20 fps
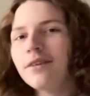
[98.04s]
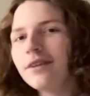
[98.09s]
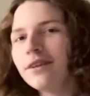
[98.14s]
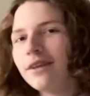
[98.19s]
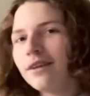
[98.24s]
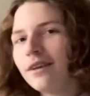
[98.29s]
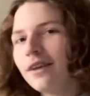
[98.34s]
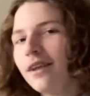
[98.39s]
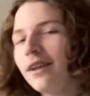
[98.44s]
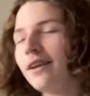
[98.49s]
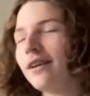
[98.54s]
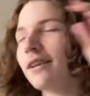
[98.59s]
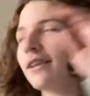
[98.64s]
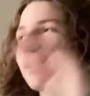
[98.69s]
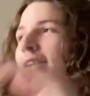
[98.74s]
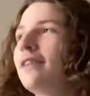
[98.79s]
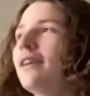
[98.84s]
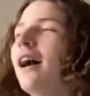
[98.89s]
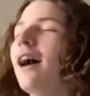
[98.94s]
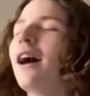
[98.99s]
It is
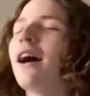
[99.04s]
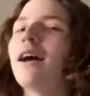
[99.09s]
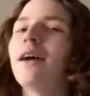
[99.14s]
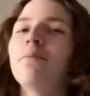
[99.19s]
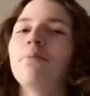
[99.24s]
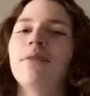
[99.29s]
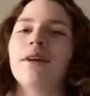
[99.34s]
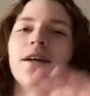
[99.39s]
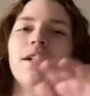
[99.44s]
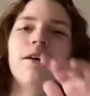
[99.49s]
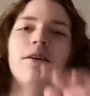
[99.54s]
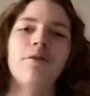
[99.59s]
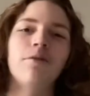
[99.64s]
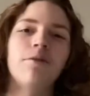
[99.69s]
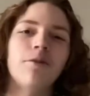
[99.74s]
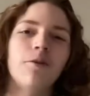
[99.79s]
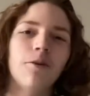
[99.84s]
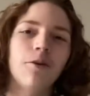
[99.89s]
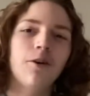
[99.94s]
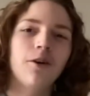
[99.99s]
time
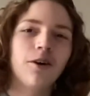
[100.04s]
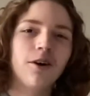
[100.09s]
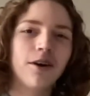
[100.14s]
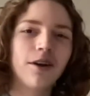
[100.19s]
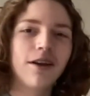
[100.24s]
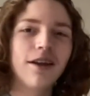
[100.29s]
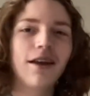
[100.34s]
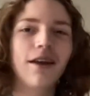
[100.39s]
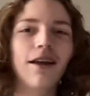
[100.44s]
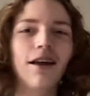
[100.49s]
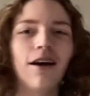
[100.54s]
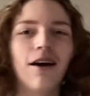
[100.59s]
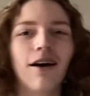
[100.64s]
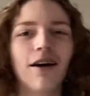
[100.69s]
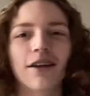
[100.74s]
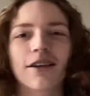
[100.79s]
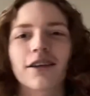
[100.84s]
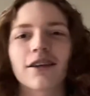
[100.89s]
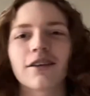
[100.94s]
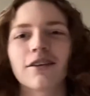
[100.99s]
for
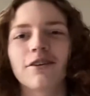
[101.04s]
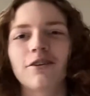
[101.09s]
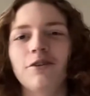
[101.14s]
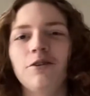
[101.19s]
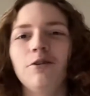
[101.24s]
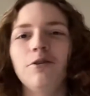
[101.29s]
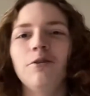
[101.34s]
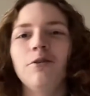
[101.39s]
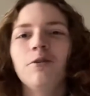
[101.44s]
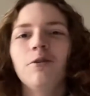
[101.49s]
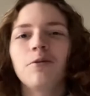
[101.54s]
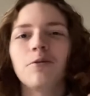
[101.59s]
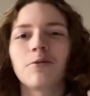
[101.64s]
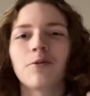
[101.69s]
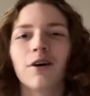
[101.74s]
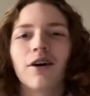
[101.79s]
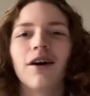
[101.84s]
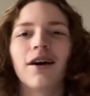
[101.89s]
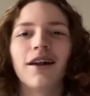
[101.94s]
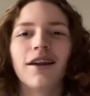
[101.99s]
us to
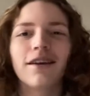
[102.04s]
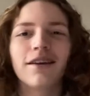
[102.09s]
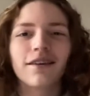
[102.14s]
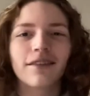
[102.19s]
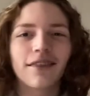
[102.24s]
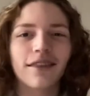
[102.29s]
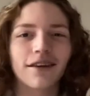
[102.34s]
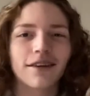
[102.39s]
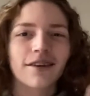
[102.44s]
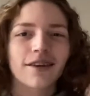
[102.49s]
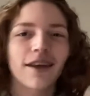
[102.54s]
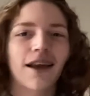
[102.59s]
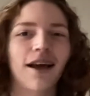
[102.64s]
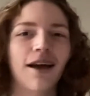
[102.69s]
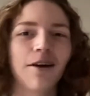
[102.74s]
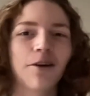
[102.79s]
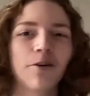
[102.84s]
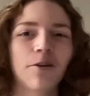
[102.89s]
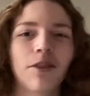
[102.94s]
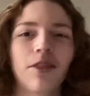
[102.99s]
run the
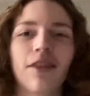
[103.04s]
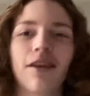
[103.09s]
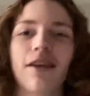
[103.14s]
South.